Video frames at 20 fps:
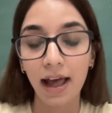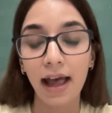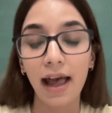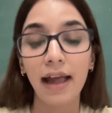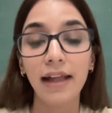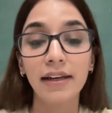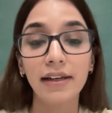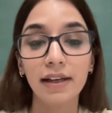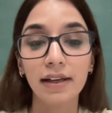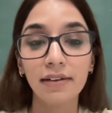
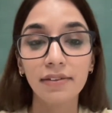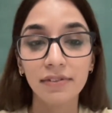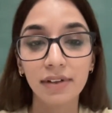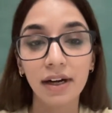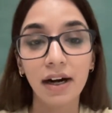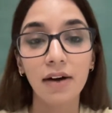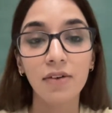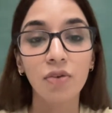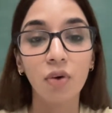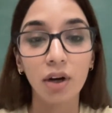And if
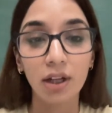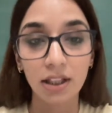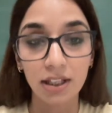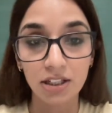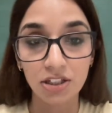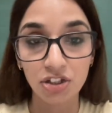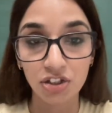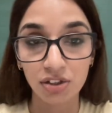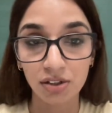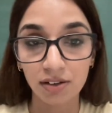there are
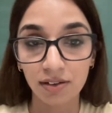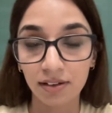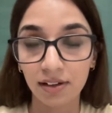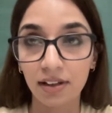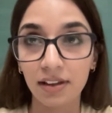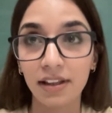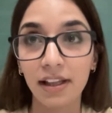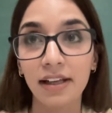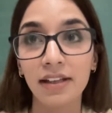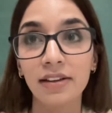violations,
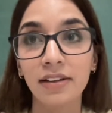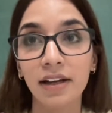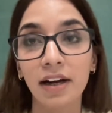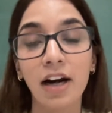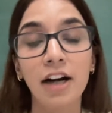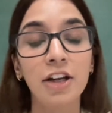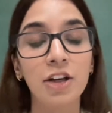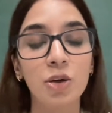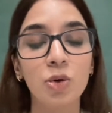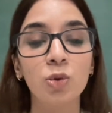then there
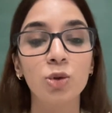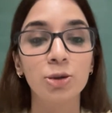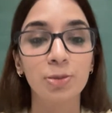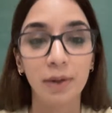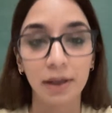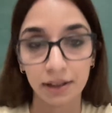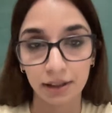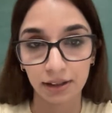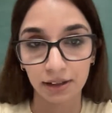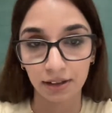are huge
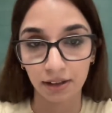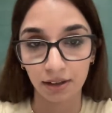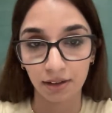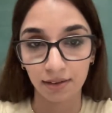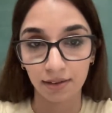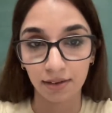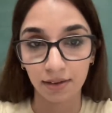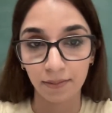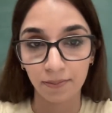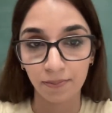penalties.